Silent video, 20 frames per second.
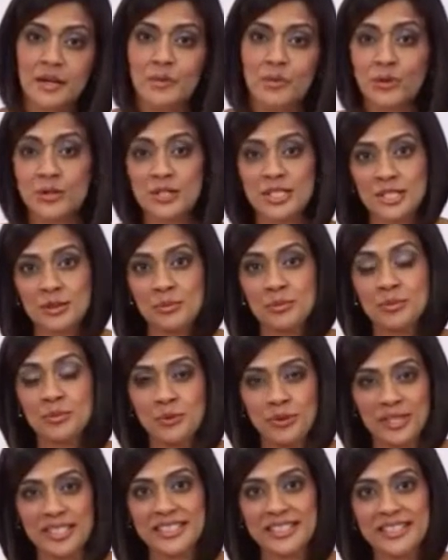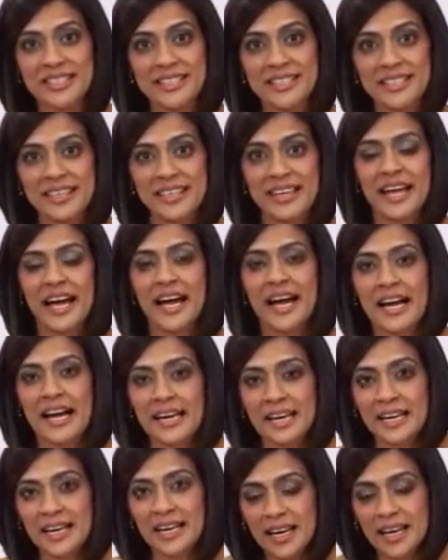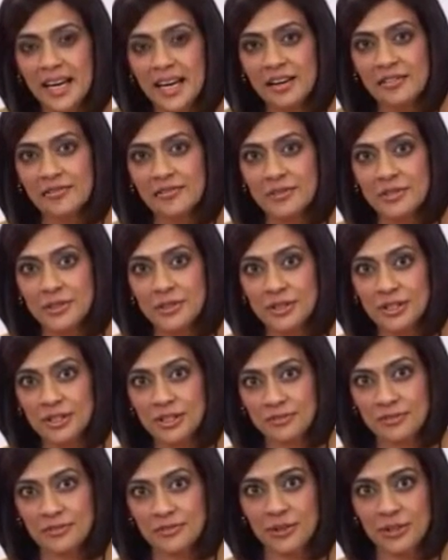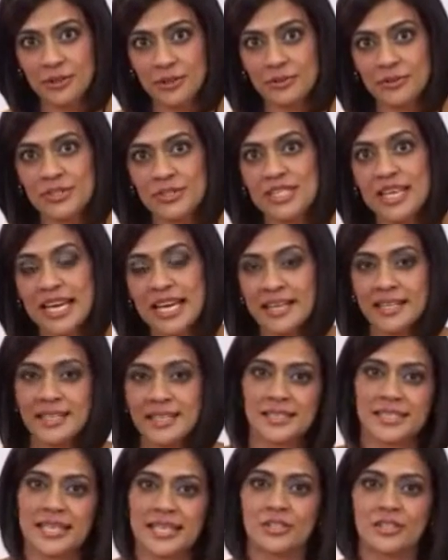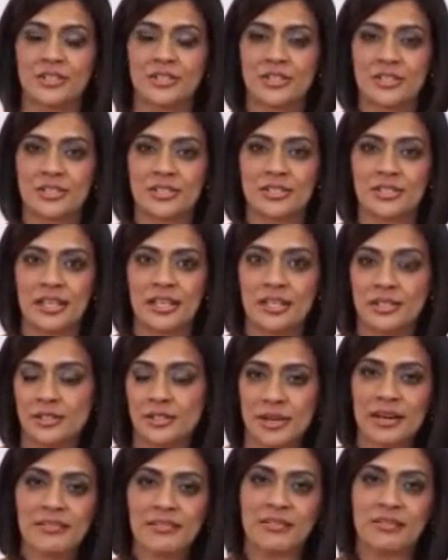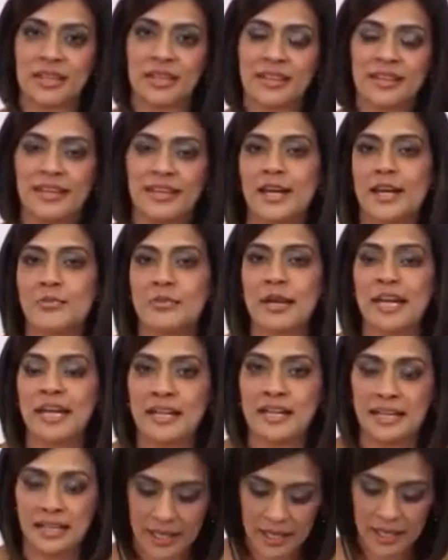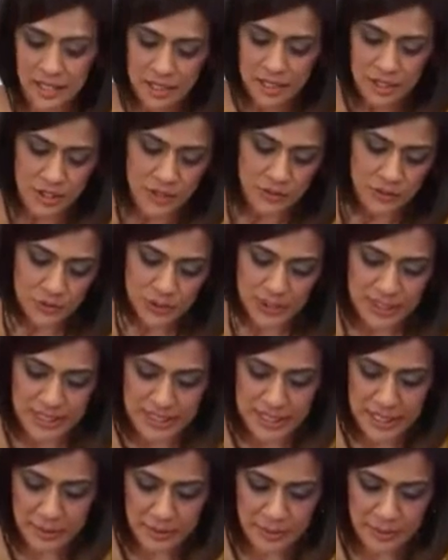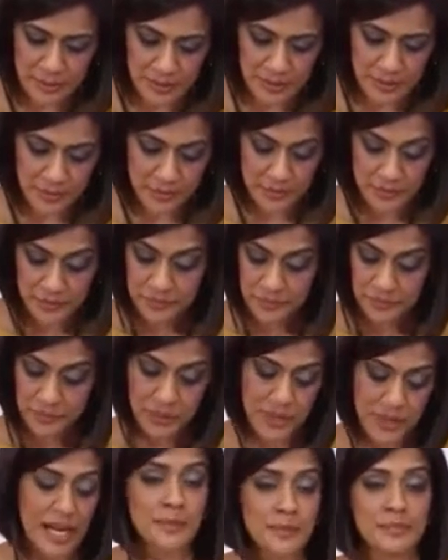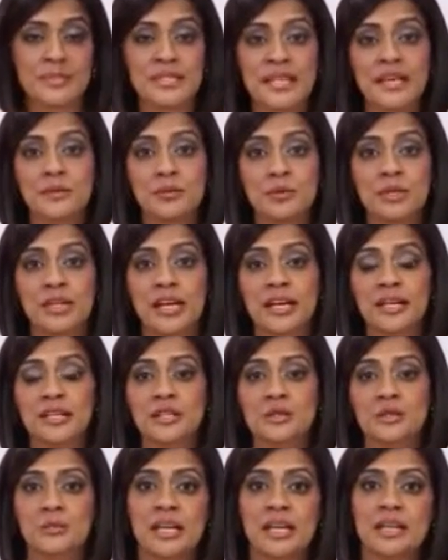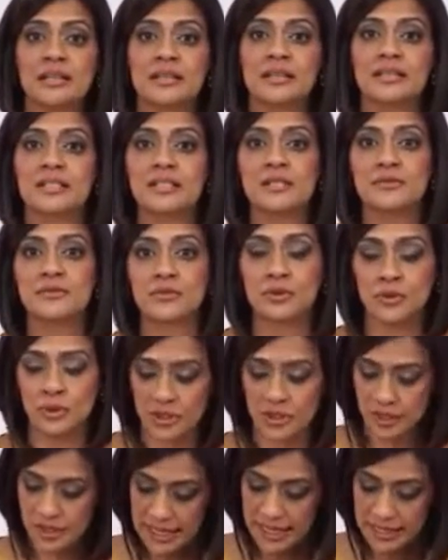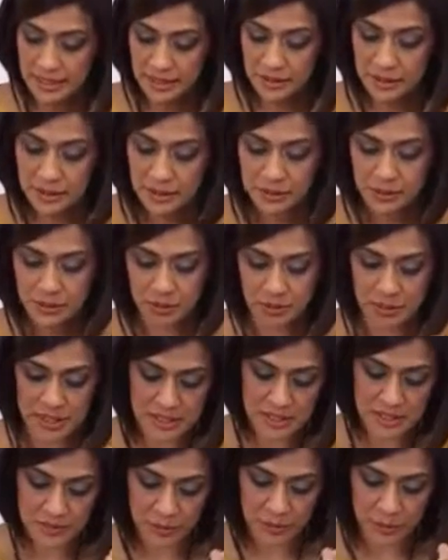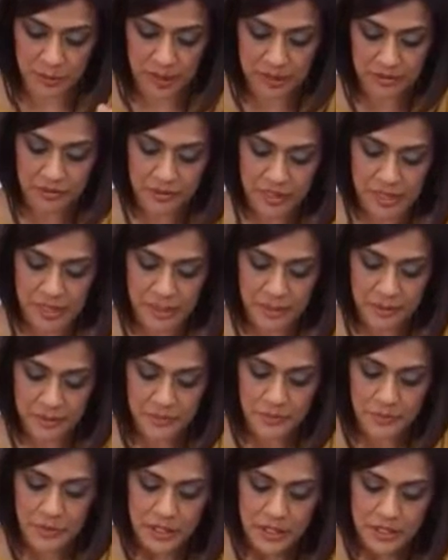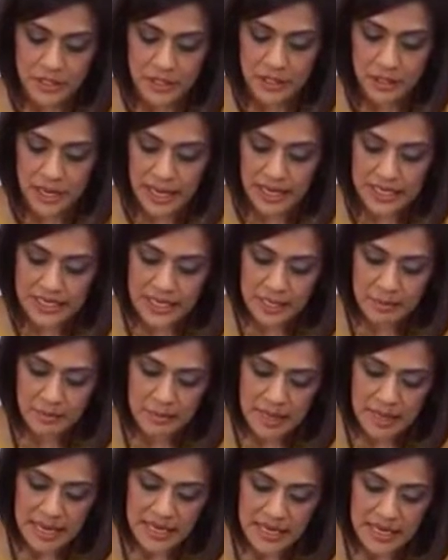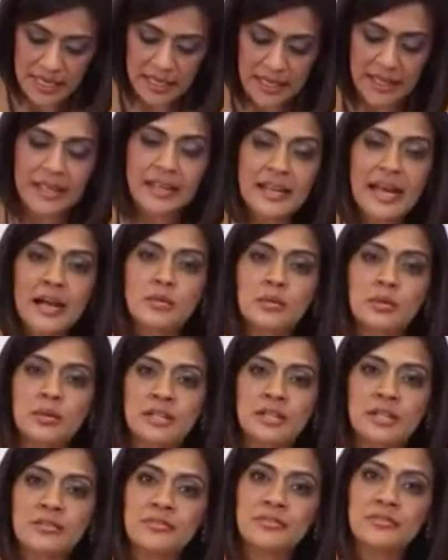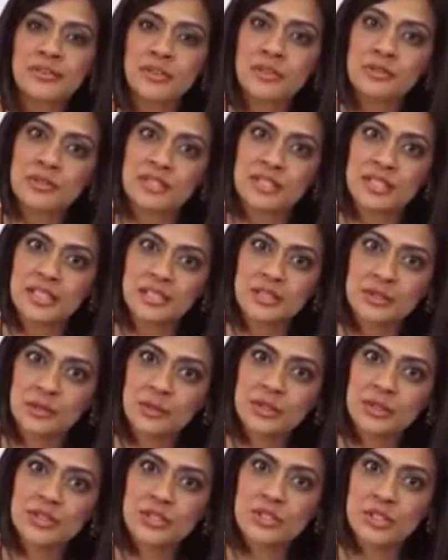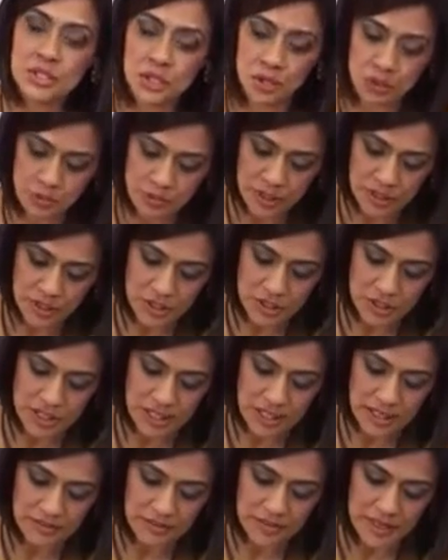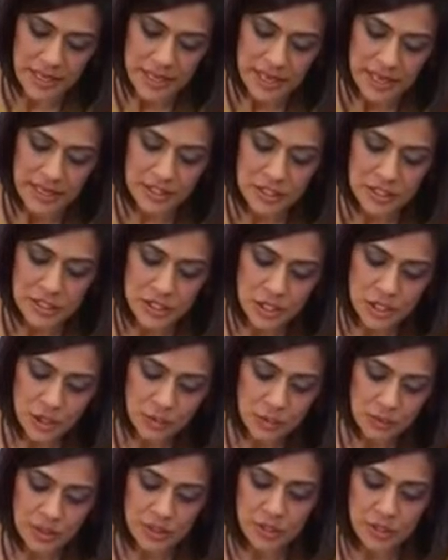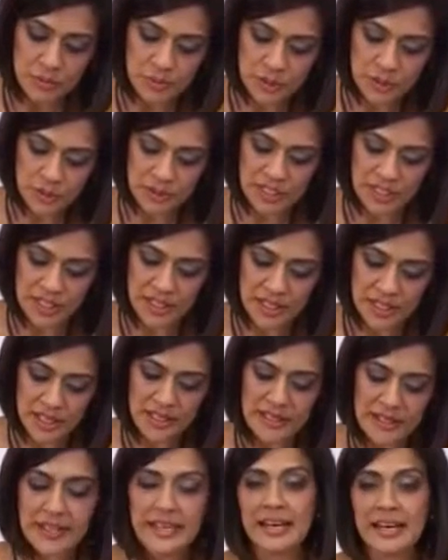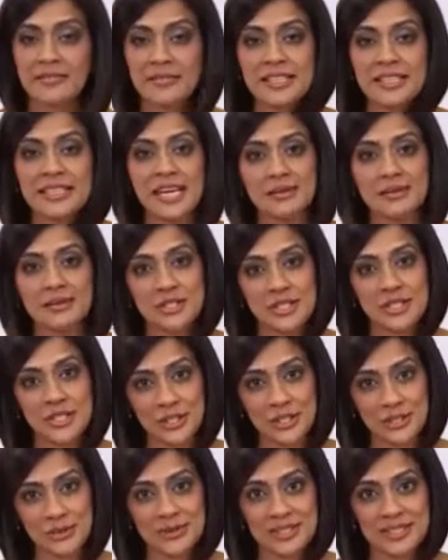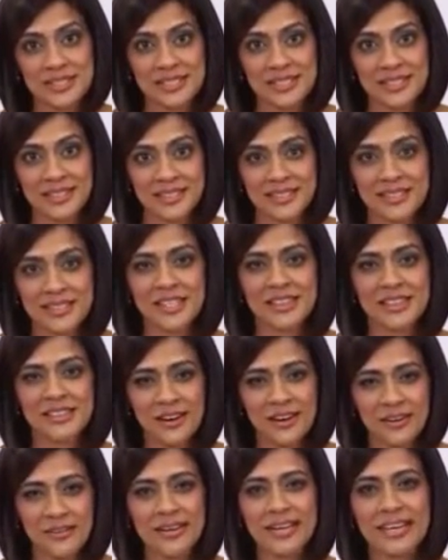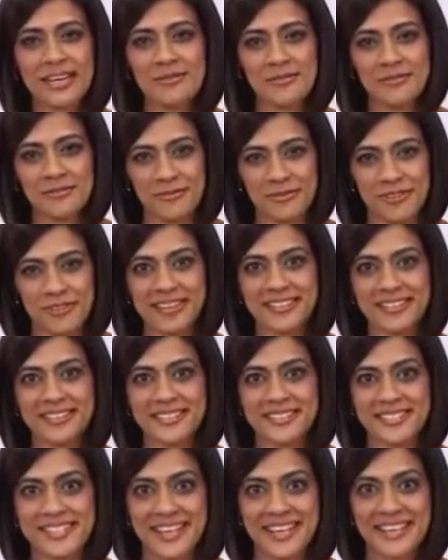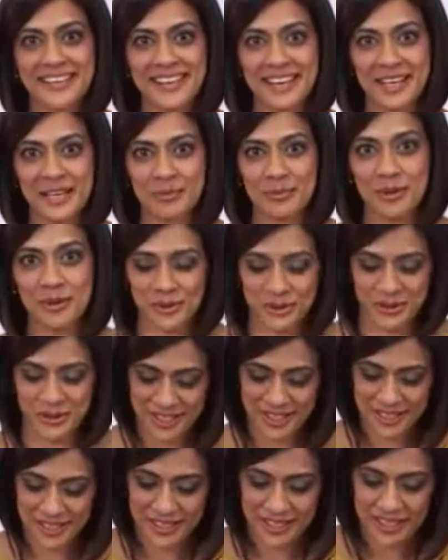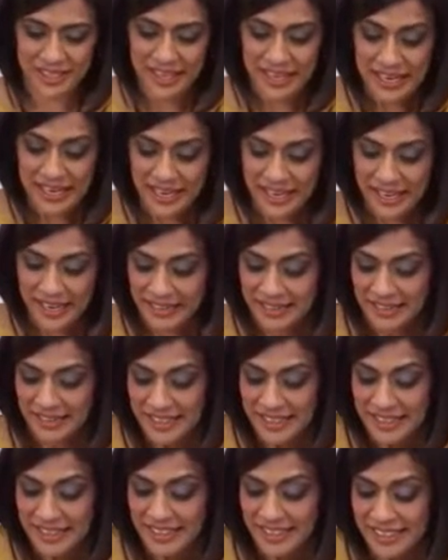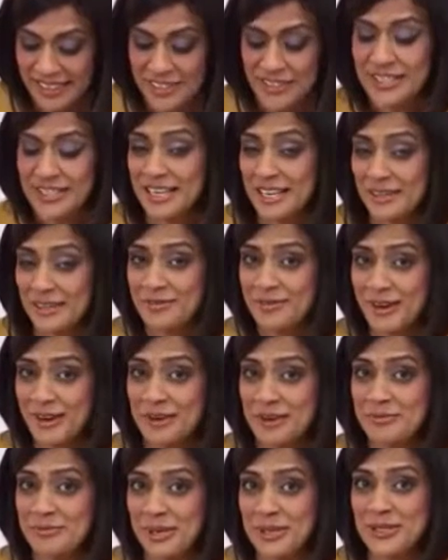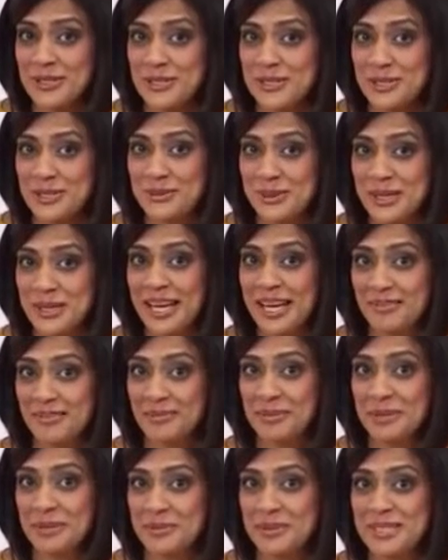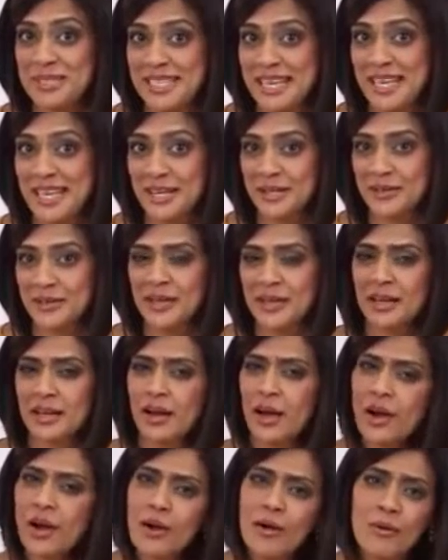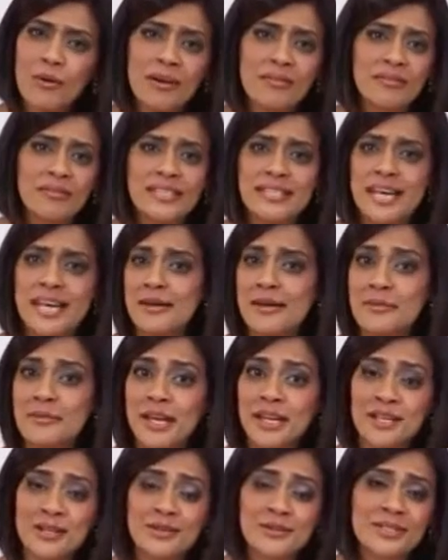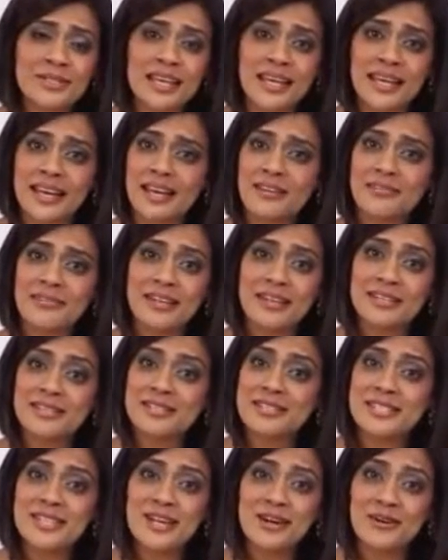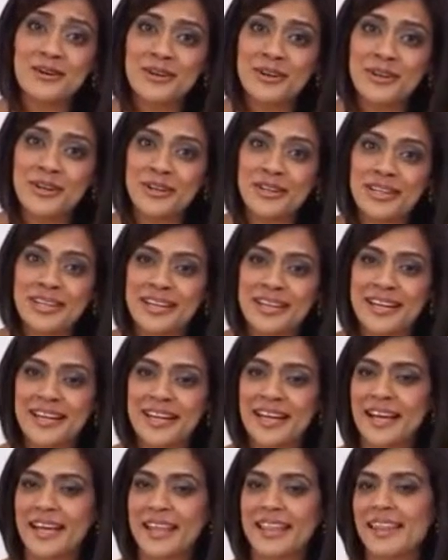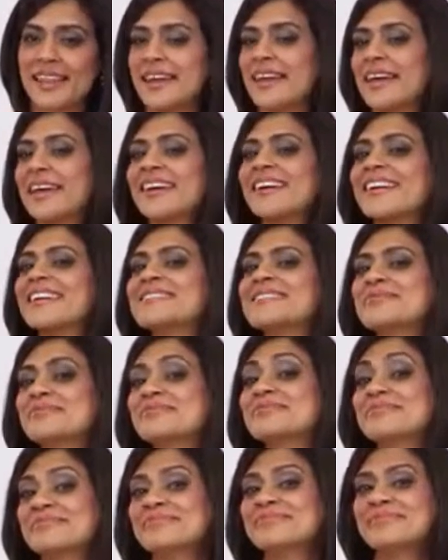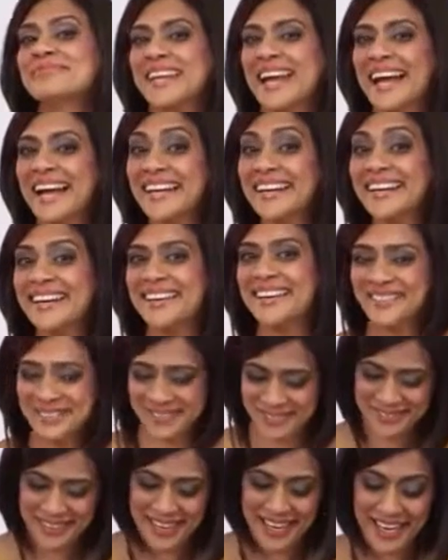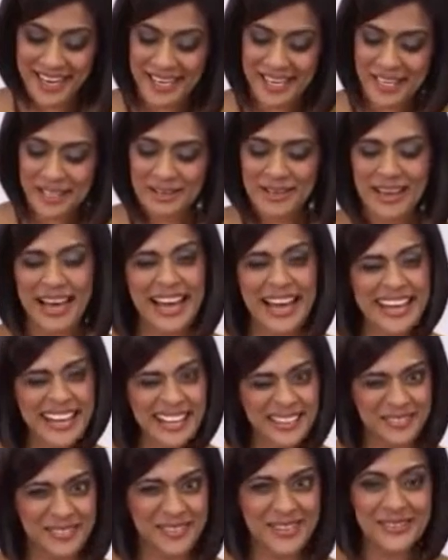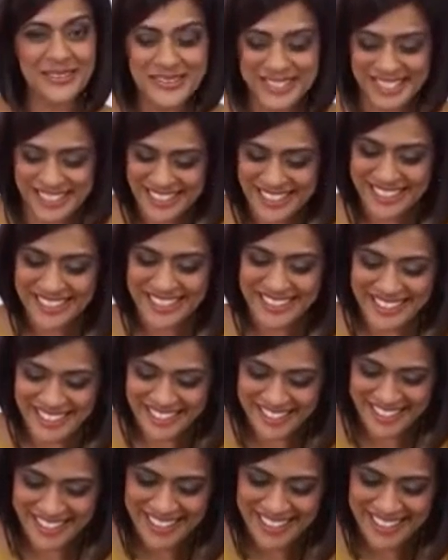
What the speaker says: most importantly, I love to infuse an intention into everything I make. So for example, perhaps I would like to make this as a Christmas present for my friend. So as I'm making it, I will infuse it with so much love and so much beauty that every time she uses it, she thoroughly feels that emotion. And it's really fun because you will have people tell you that, oh, every time I use that, I feel so good. And then I go, I know, I infused it.